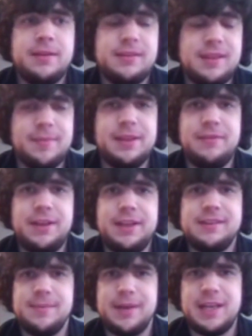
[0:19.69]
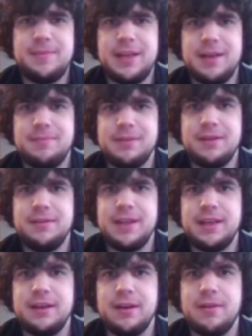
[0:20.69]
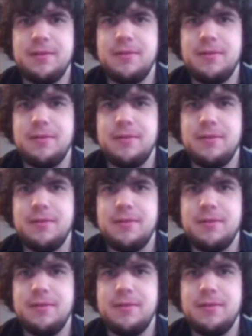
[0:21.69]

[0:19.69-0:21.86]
some of the videos I'm going to be uploading